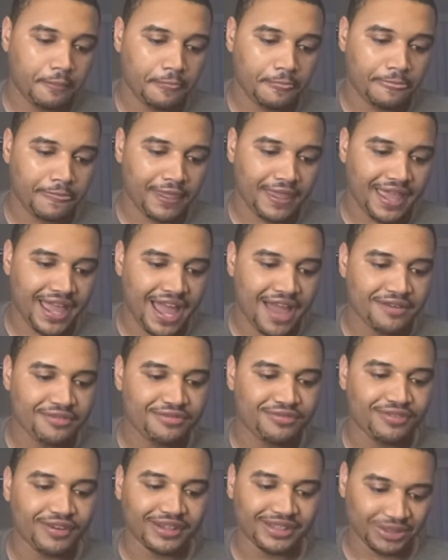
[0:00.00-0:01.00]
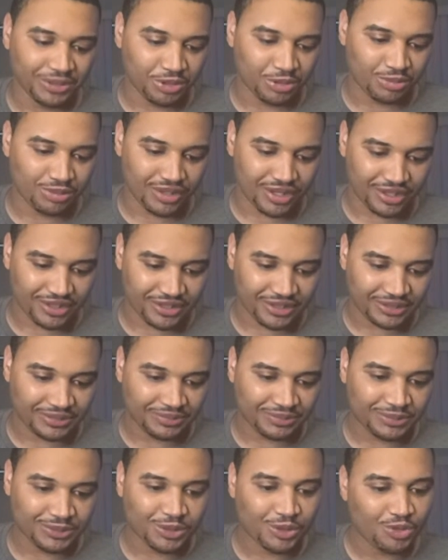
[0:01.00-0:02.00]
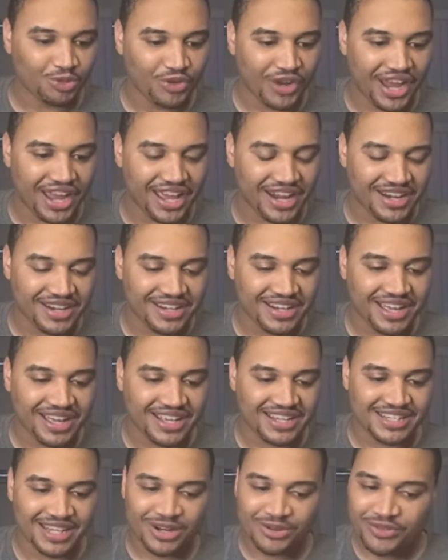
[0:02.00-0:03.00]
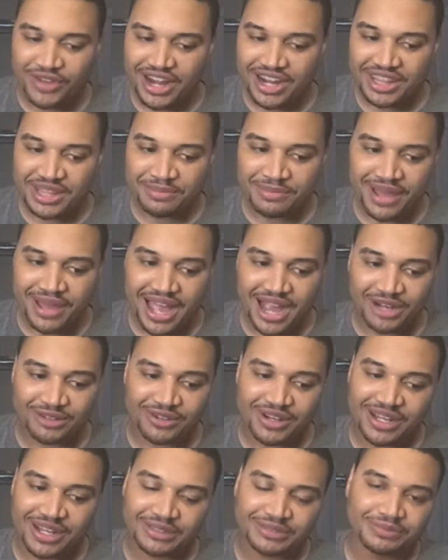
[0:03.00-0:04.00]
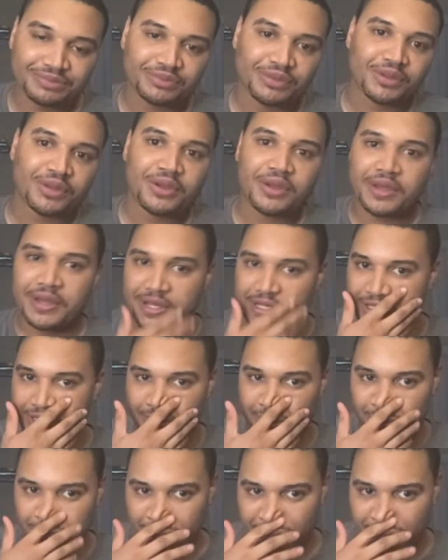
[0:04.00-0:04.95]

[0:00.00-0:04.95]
Have fun, little brother. Ren, is that Ren in the background? It's either Ran